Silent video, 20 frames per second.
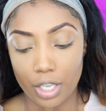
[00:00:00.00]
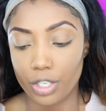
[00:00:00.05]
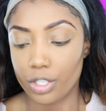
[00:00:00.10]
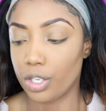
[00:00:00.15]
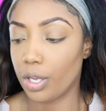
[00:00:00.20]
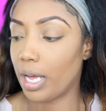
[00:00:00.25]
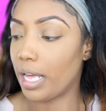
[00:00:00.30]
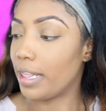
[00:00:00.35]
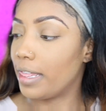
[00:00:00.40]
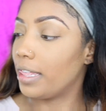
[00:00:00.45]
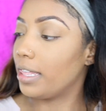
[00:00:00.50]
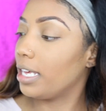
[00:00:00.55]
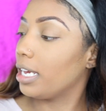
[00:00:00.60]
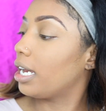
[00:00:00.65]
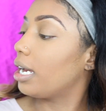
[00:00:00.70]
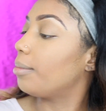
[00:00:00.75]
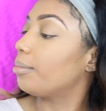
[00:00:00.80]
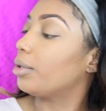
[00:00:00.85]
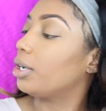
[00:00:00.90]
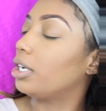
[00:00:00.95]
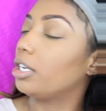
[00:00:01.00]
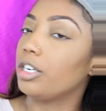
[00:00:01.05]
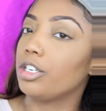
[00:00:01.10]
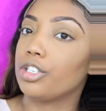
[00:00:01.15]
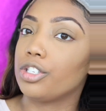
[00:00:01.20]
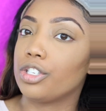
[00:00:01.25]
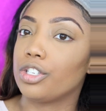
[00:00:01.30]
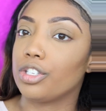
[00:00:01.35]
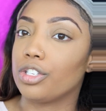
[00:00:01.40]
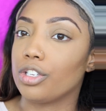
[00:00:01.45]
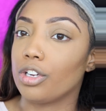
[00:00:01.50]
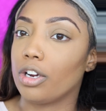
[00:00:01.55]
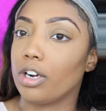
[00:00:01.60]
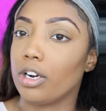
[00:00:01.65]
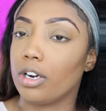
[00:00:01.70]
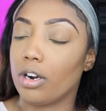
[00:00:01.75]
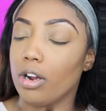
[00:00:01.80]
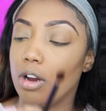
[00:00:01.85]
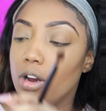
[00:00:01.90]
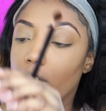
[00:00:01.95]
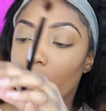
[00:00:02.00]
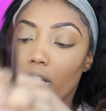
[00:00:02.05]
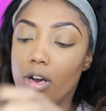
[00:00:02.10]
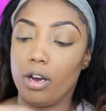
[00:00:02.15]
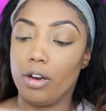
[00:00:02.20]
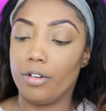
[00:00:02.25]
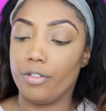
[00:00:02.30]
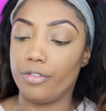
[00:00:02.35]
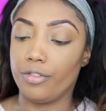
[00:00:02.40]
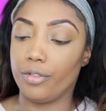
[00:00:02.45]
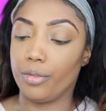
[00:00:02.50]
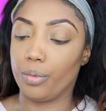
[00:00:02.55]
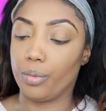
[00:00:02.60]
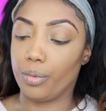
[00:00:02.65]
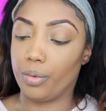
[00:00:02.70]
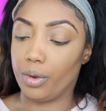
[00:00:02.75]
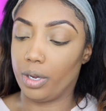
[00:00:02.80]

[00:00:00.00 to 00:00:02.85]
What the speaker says: So I think I'm gonna start off